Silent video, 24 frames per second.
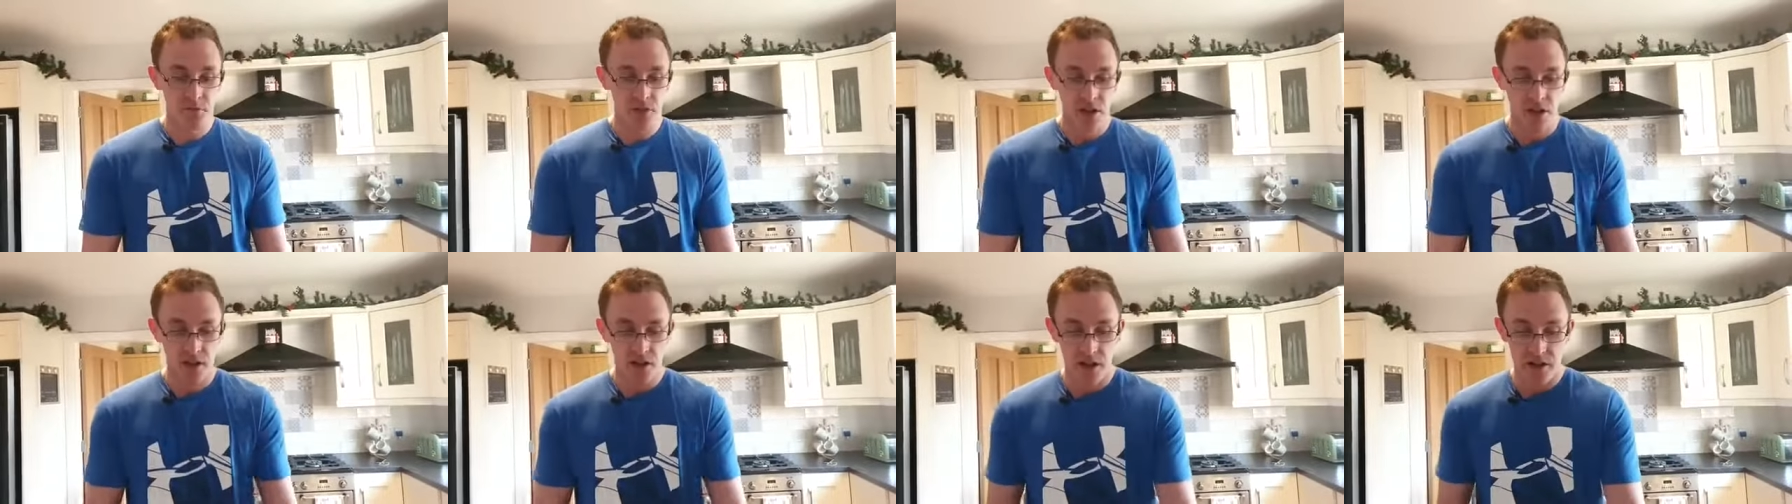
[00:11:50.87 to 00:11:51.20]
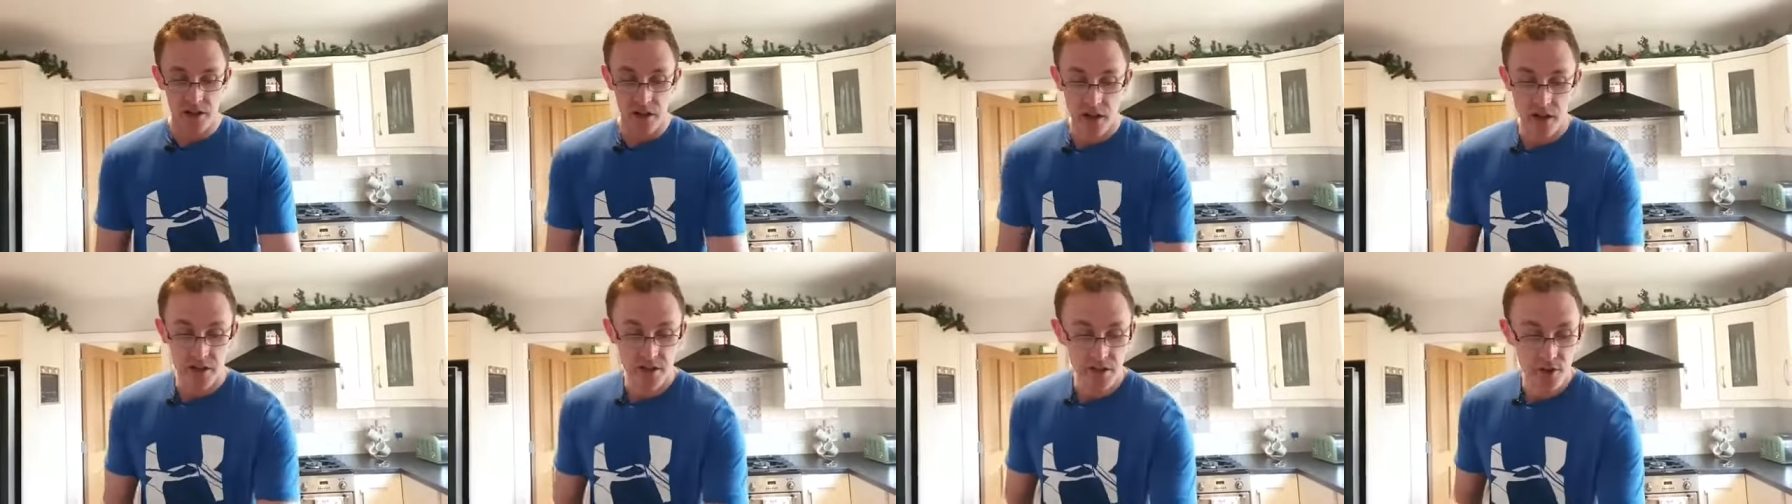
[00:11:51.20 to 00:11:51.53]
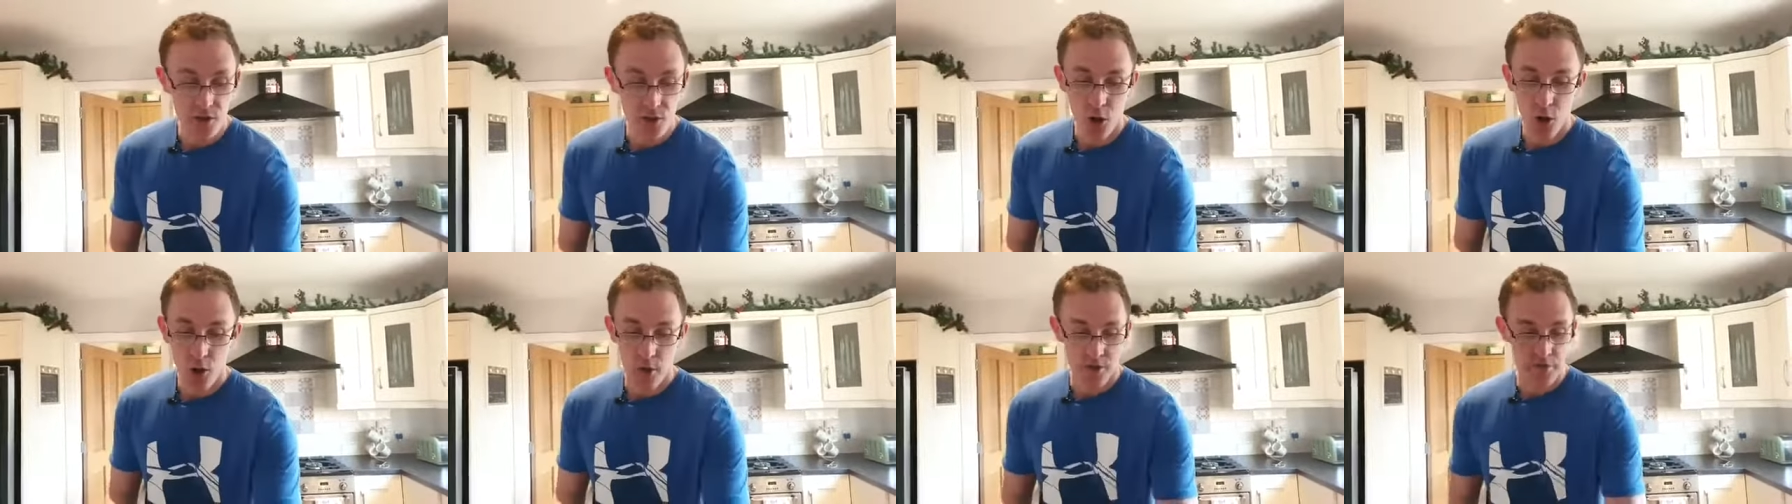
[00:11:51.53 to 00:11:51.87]
like I
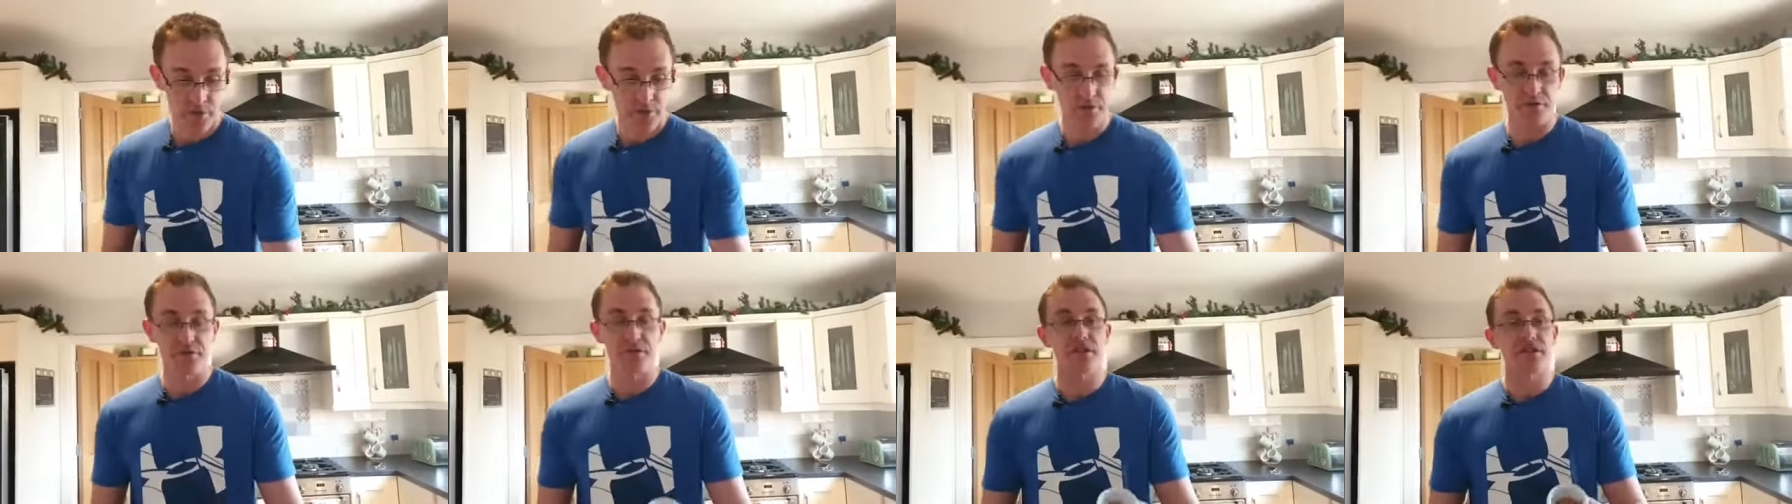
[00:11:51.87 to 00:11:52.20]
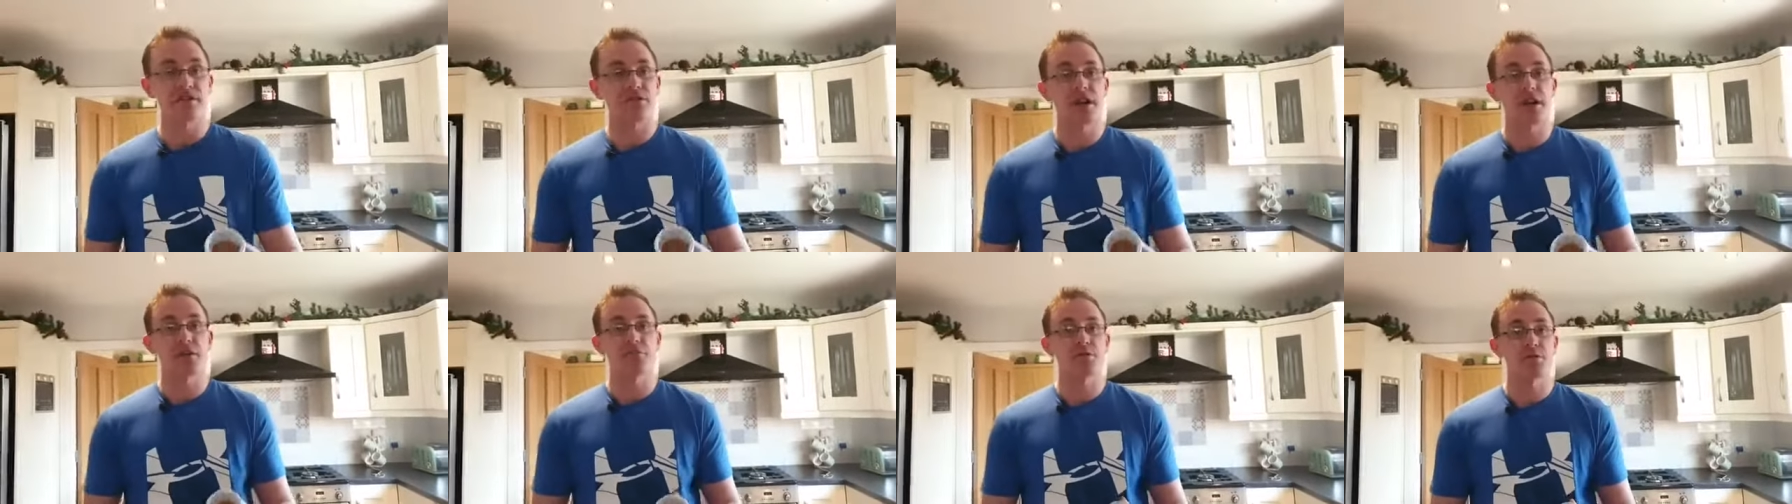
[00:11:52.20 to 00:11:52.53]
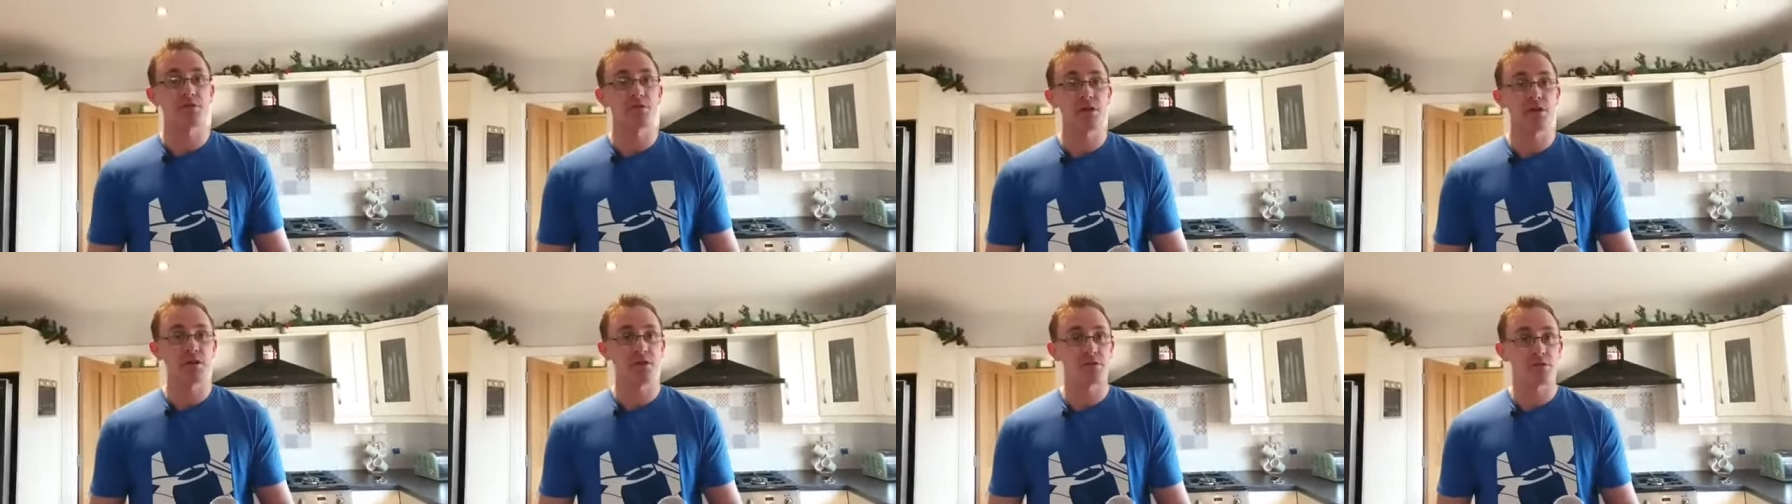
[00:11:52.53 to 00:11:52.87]
didn't know what 15 grams
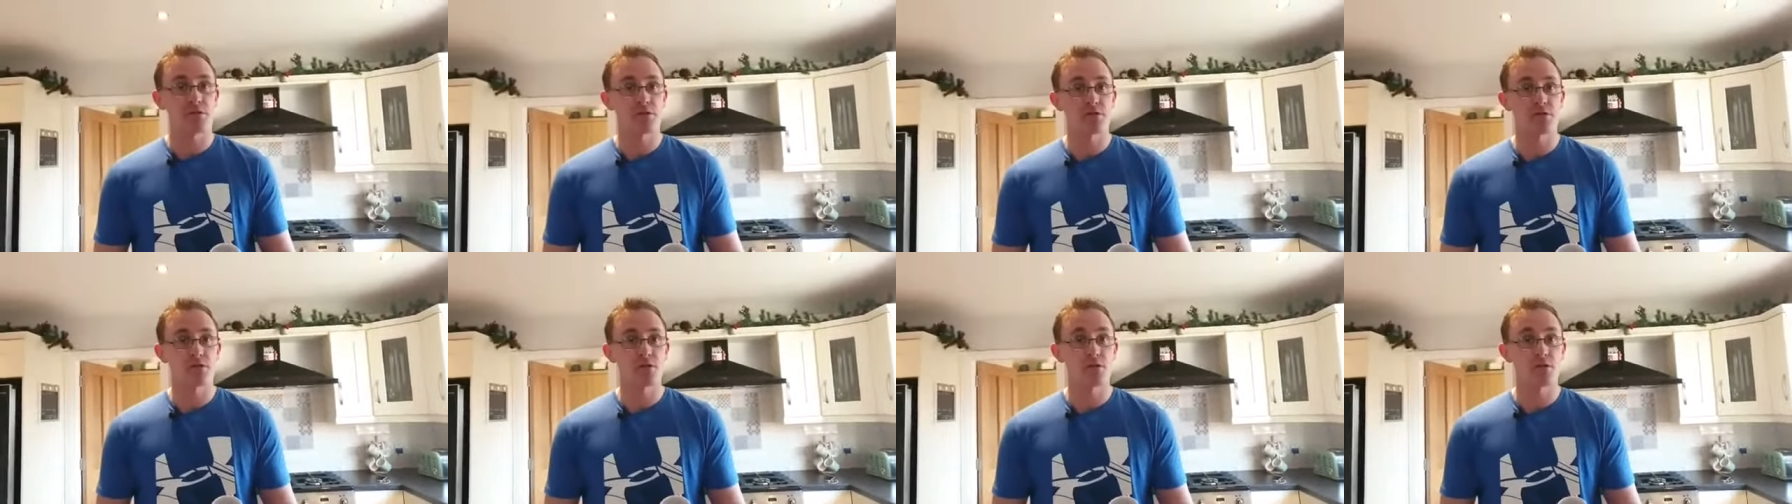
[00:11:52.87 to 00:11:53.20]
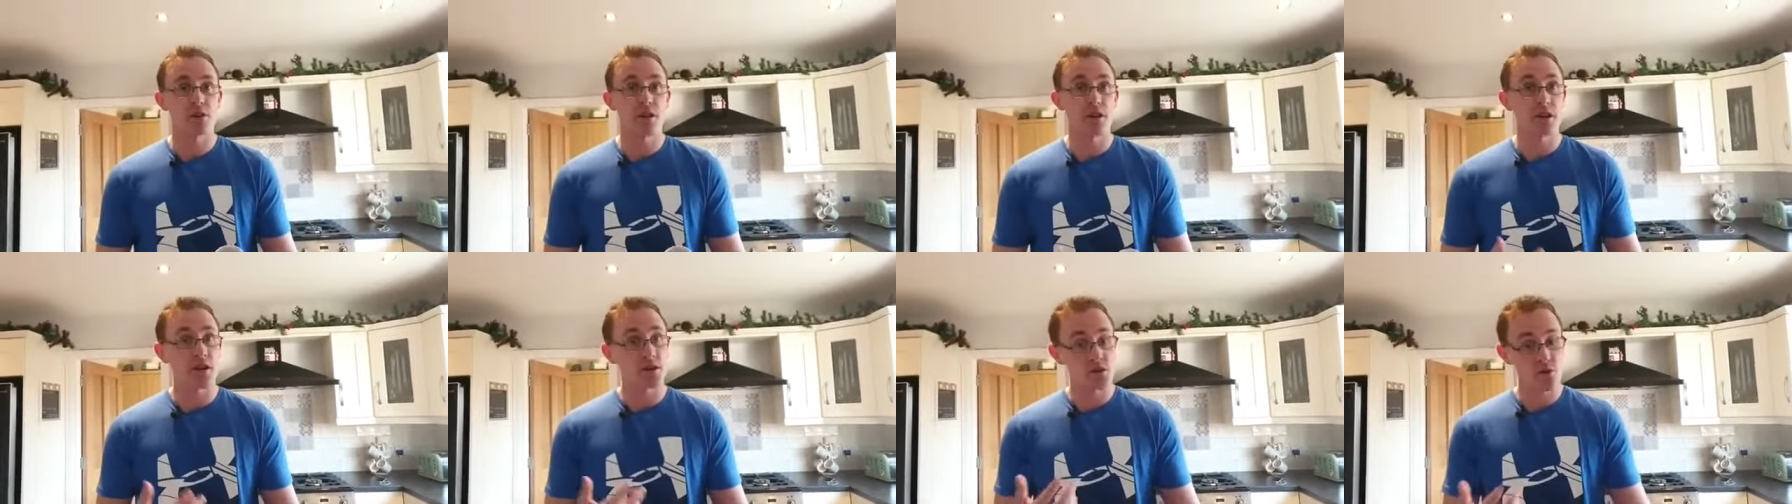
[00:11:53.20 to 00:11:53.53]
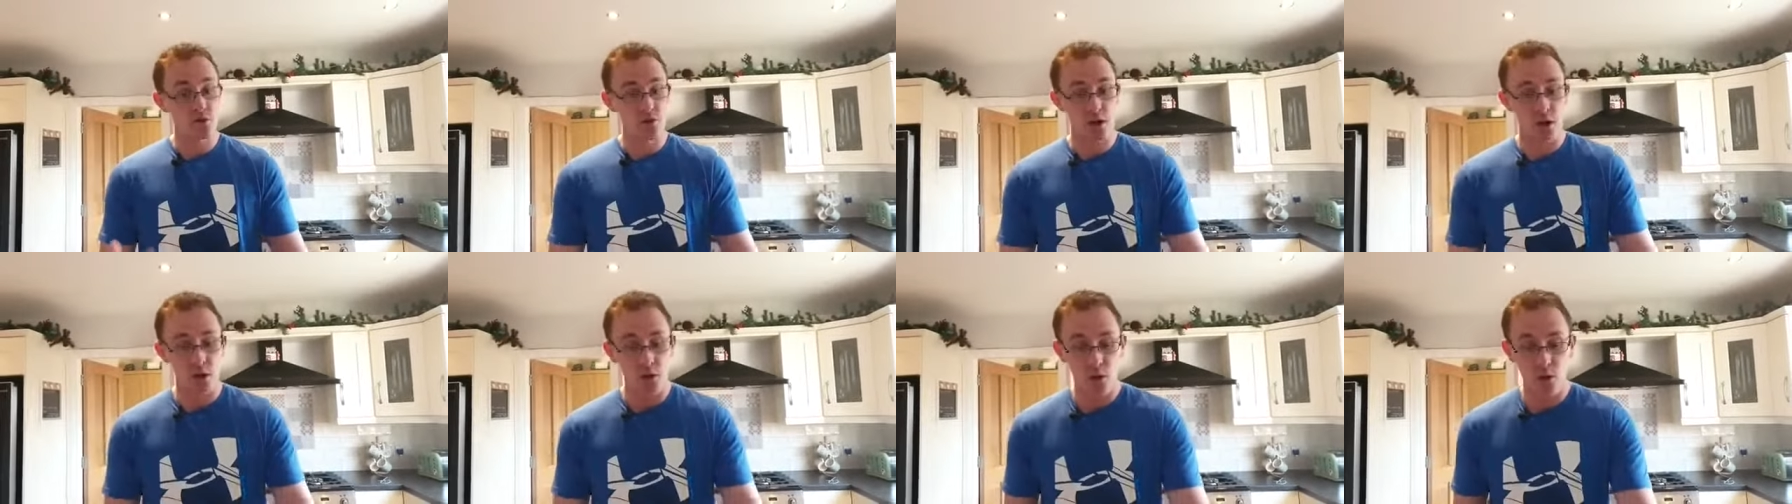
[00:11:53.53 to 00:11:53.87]
of peanut butter looked like. I
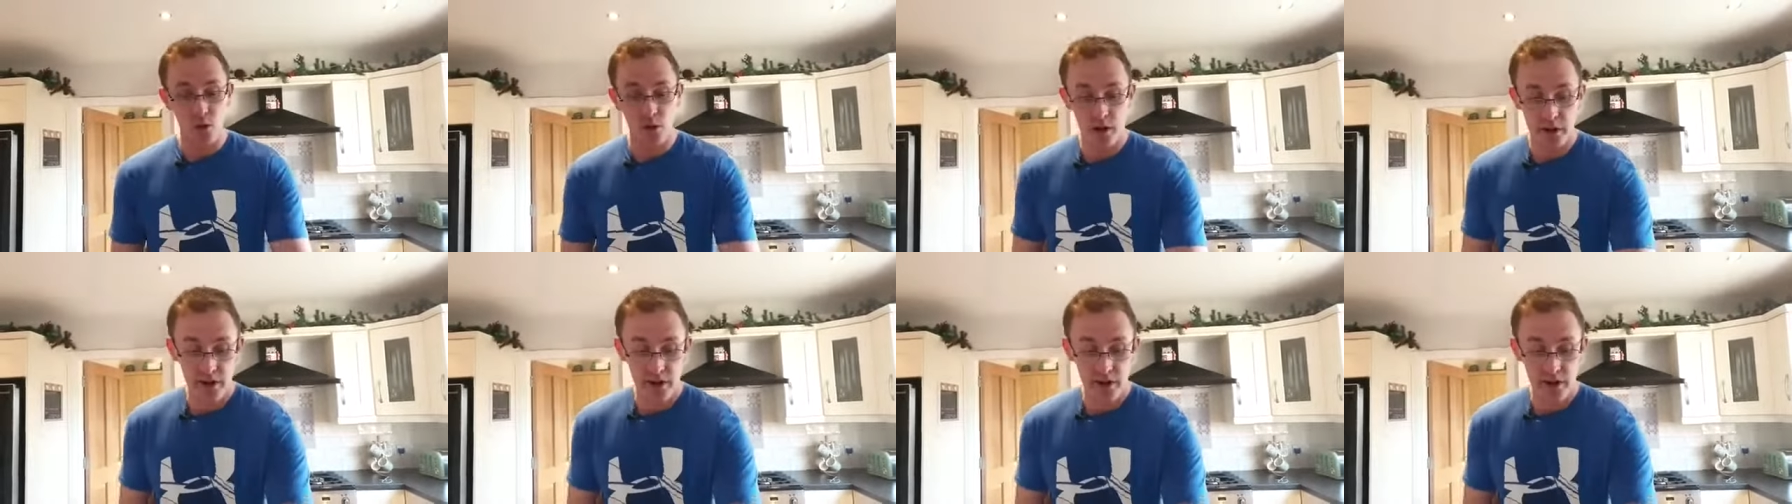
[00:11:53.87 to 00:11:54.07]
do now.